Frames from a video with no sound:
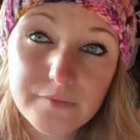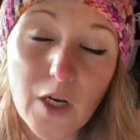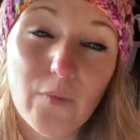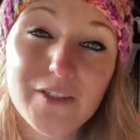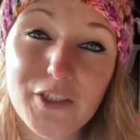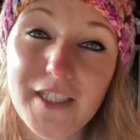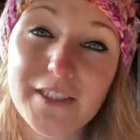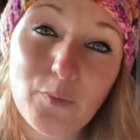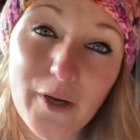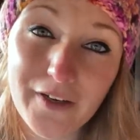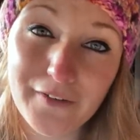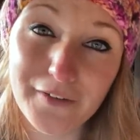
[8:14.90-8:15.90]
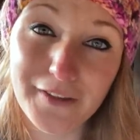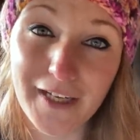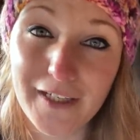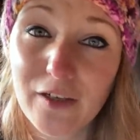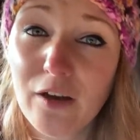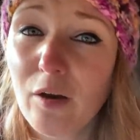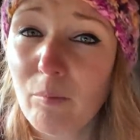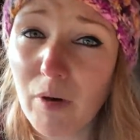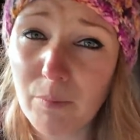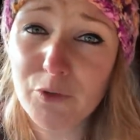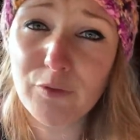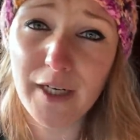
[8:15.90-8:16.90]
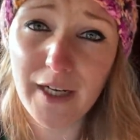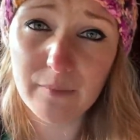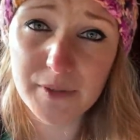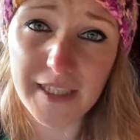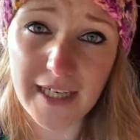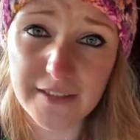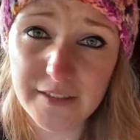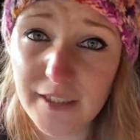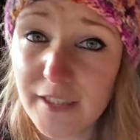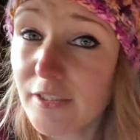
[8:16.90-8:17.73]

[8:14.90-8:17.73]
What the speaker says: Actually, there's one other thing. Mum's really upset.